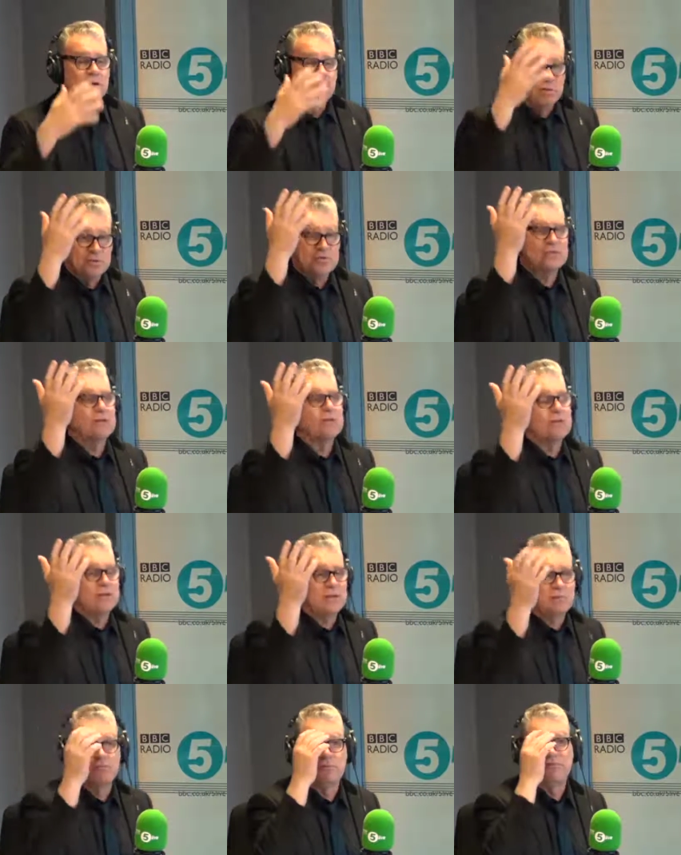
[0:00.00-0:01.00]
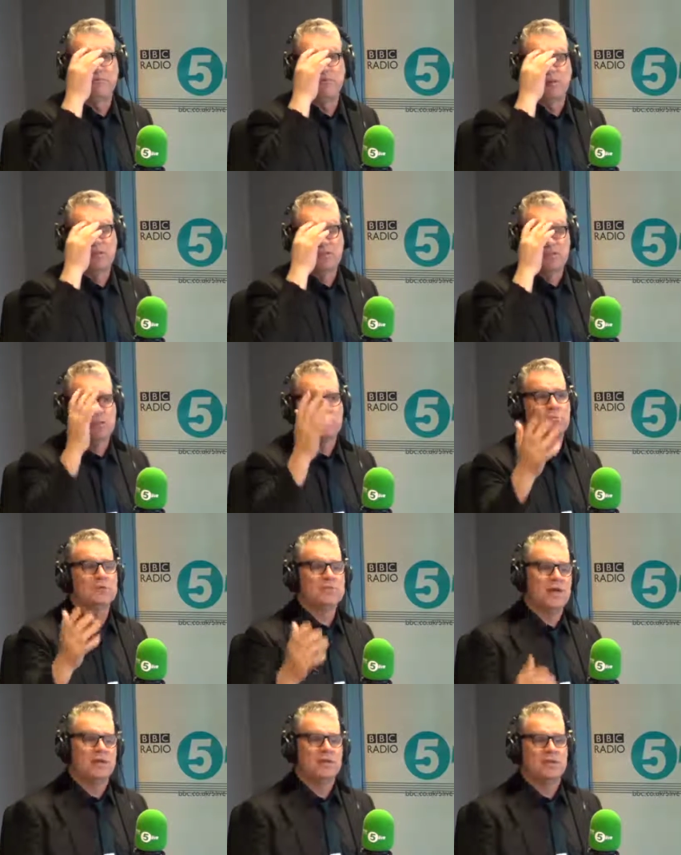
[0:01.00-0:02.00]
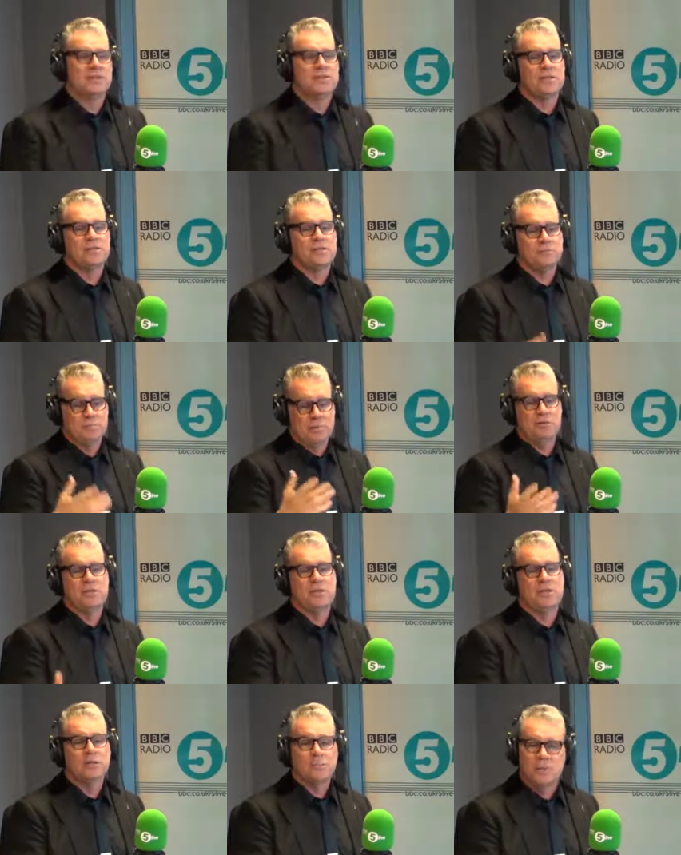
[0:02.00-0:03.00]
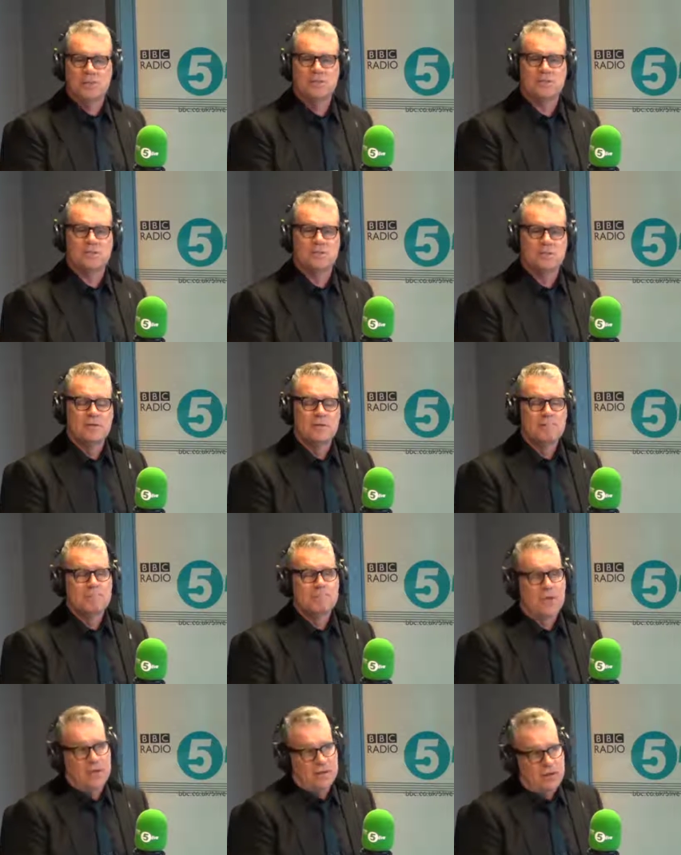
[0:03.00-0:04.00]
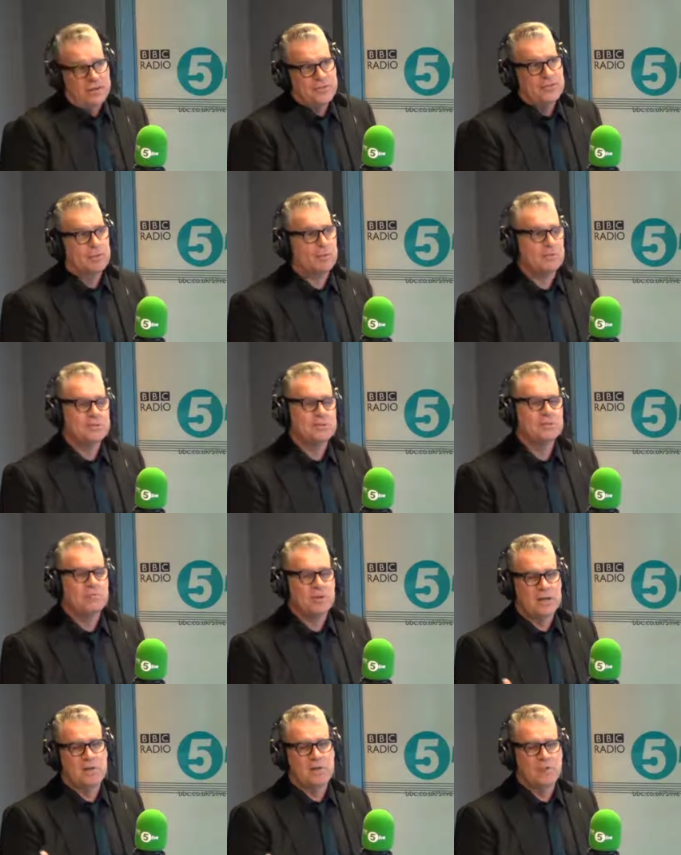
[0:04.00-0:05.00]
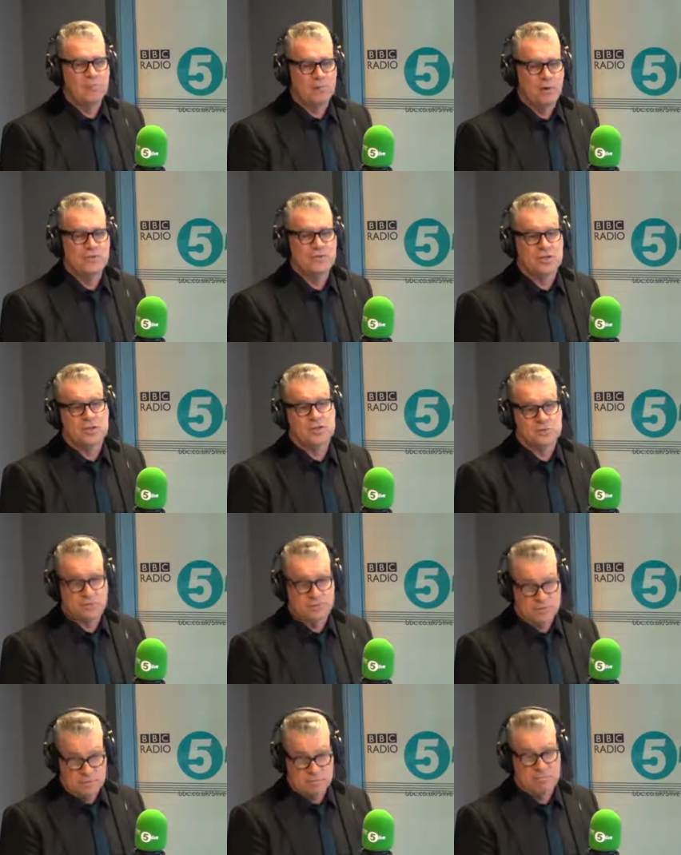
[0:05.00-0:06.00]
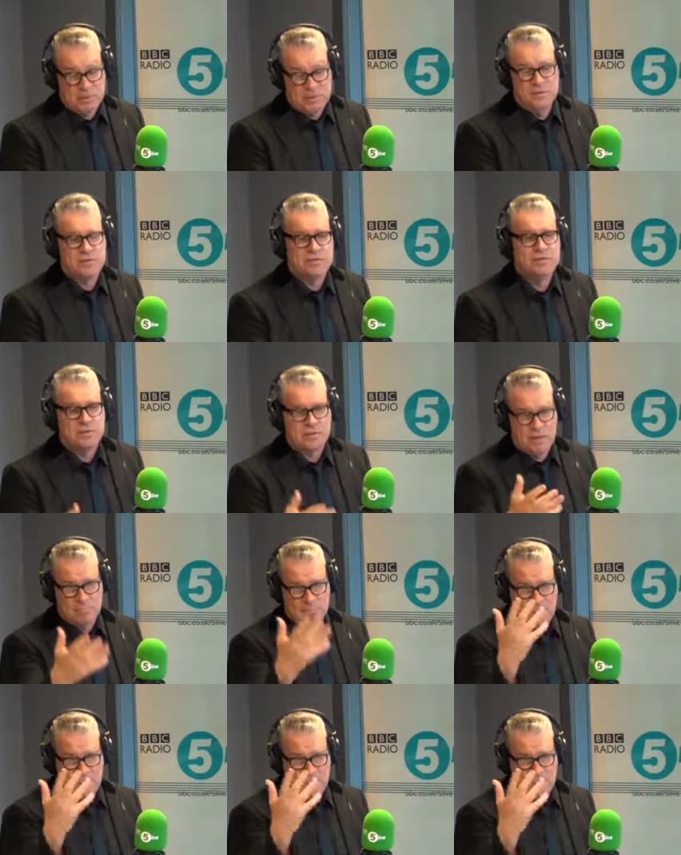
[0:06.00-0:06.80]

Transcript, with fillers: Also, it refers simultaneously to Beauty and the Beast, and I thought to Walerian Borowczyk's Beast, La